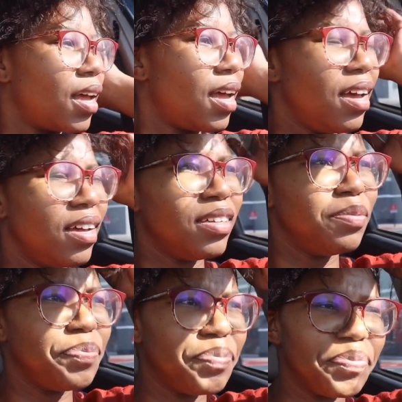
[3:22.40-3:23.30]

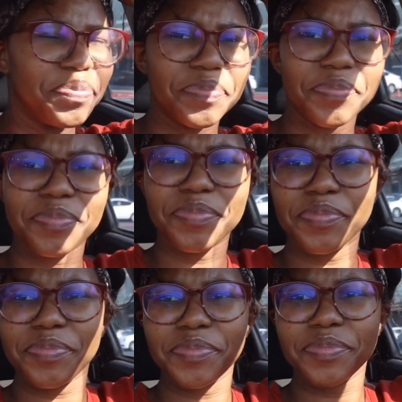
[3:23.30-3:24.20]
um
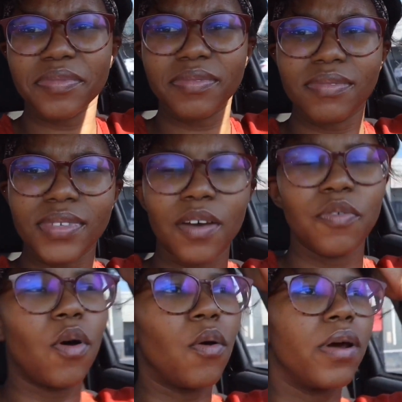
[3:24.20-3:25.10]
I
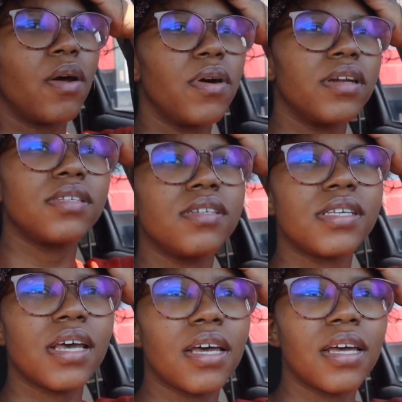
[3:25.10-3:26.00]
forgot what I wanted to
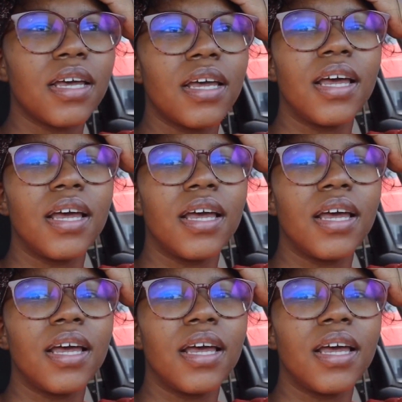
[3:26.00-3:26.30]
say.